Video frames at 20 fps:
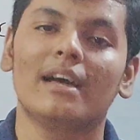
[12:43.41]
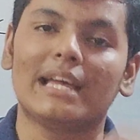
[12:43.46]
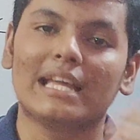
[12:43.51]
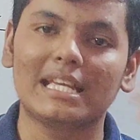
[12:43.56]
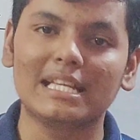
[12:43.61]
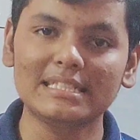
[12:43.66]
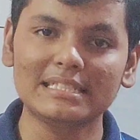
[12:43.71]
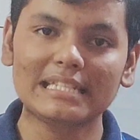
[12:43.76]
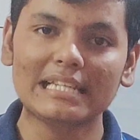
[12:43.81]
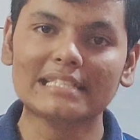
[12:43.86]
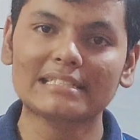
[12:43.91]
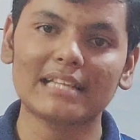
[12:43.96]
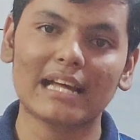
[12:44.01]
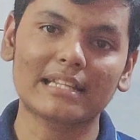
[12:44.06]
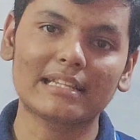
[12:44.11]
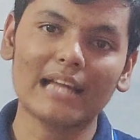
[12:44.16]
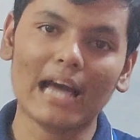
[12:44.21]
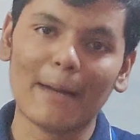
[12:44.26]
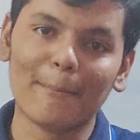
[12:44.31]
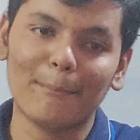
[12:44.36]
He sees
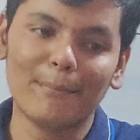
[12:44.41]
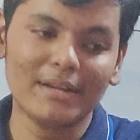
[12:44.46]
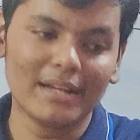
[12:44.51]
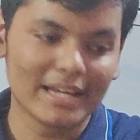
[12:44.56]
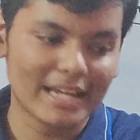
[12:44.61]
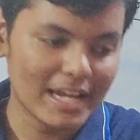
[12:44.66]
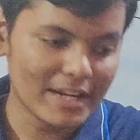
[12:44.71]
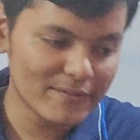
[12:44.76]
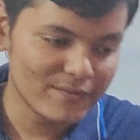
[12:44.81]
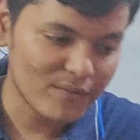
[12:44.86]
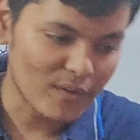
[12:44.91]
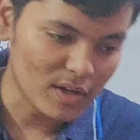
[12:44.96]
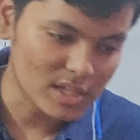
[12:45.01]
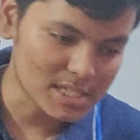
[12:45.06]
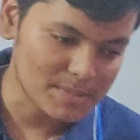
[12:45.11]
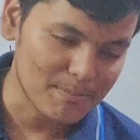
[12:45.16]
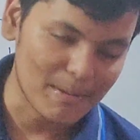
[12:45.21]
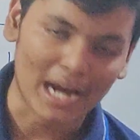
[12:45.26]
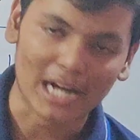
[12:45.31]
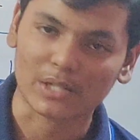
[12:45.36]
that the apple again
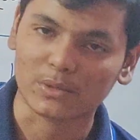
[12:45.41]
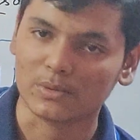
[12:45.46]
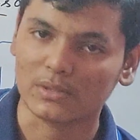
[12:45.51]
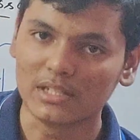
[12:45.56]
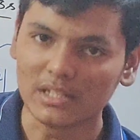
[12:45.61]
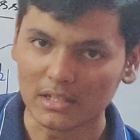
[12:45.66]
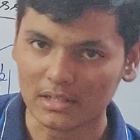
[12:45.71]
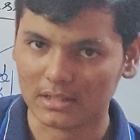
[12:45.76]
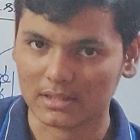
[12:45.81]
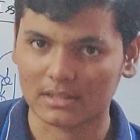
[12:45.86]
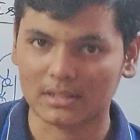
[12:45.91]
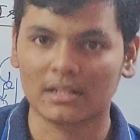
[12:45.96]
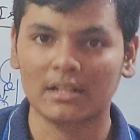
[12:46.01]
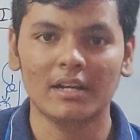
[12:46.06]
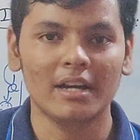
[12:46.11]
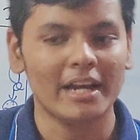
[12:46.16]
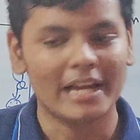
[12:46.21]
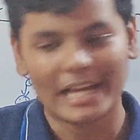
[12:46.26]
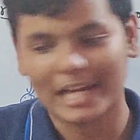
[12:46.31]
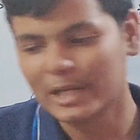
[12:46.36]
falls back to the earth.
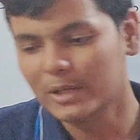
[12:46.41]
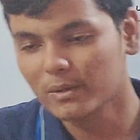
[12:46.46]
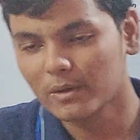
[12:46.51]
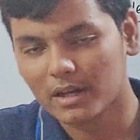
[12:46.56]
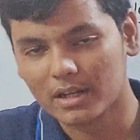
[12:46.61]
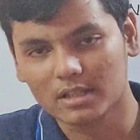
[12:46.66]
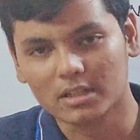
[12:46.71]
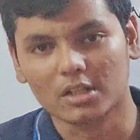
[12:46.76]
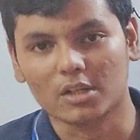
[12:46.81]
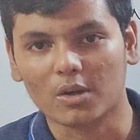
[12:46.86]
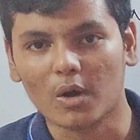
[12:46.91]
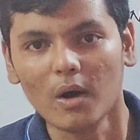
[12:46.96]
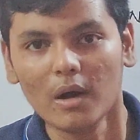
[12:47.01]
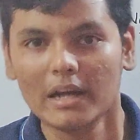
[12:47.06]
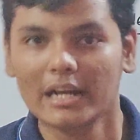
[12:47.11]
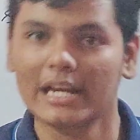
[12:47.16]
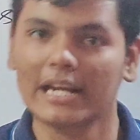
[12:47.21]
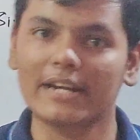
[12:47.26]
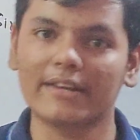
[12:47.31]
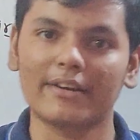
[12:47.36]
He took another
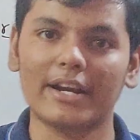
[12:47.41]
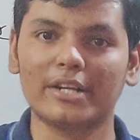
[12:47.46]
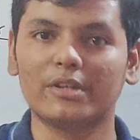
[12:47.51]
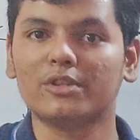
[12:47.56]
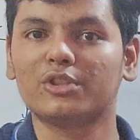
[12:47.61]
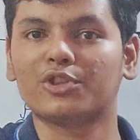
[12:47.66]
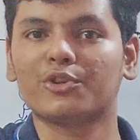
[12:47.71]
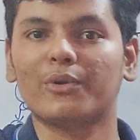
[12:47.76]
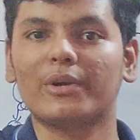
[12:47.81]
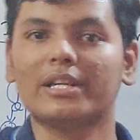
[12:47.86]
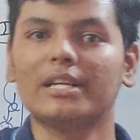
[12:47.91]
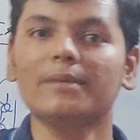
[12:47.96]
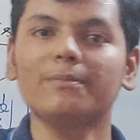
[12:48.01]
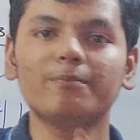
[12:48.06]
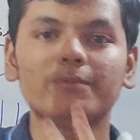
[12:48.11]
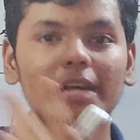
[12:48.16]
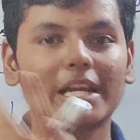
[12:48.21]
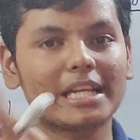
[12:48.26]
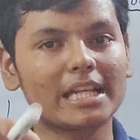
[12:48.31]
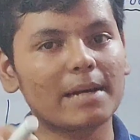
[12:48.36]
rock, he tried to throw it
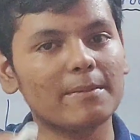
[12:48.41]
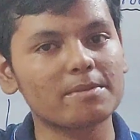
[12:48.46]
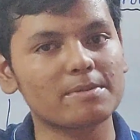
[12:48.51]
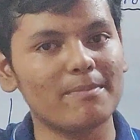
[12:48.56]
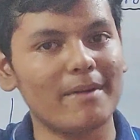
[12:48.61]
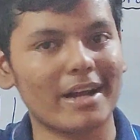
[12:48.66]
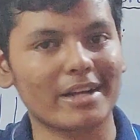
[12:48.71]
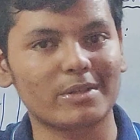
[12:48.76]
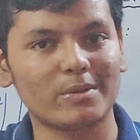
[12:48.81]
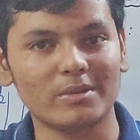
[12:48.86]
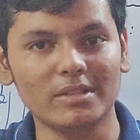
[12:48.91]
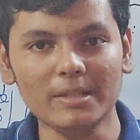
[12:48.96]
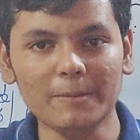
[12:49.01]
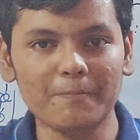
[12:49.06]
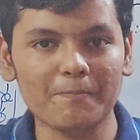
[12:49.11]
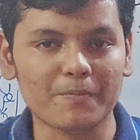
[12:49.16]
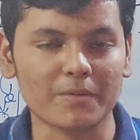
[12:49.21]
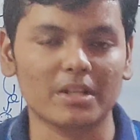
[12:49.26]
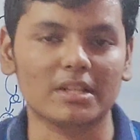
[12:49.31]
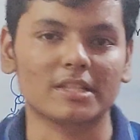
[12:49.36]
up, it comes back to the
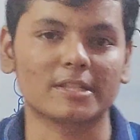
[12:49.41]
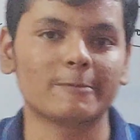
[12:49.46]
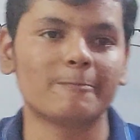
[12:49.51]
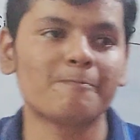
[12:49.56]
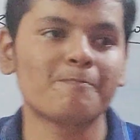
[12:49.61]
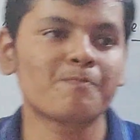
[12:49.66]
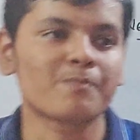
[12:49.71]
earth.